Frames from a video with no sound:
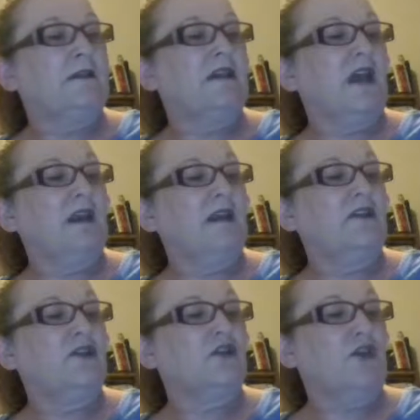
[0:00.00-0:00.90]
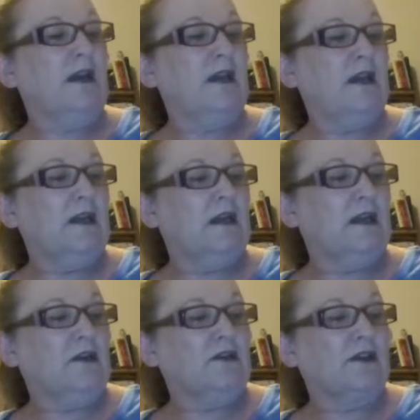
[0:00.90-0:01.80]
10-inch straight knitting
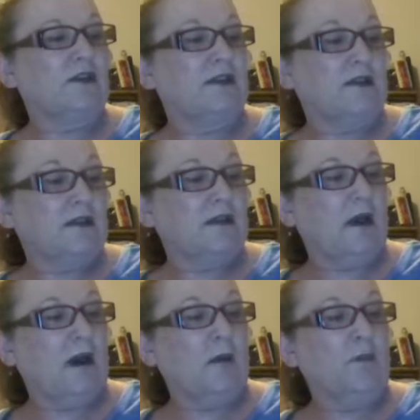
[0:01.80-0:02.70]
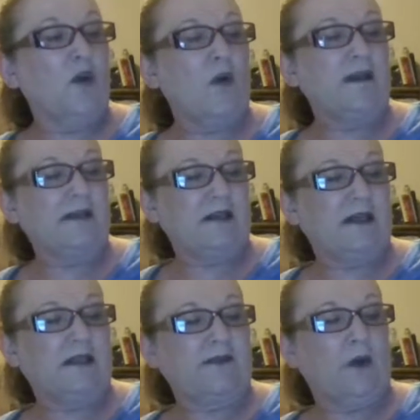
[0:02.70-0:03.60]
needles, US
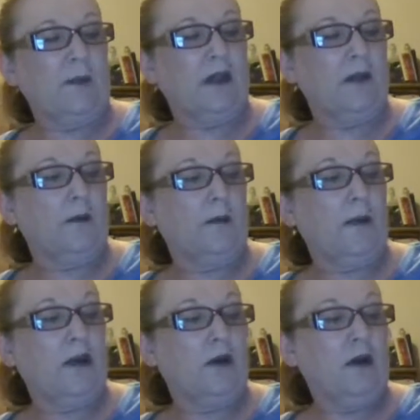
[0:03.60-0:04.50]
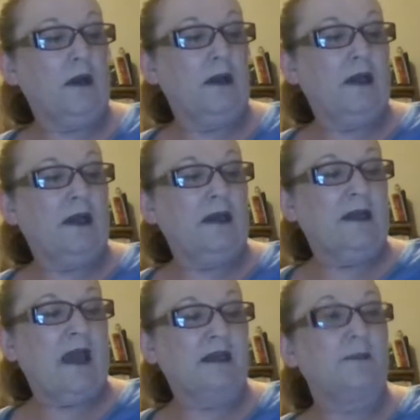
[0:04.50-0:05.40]
6 4mm
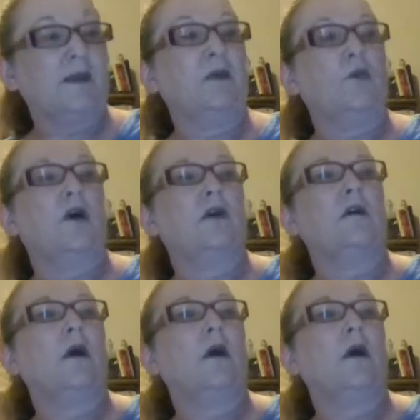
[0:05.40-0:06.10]
Caspian wood.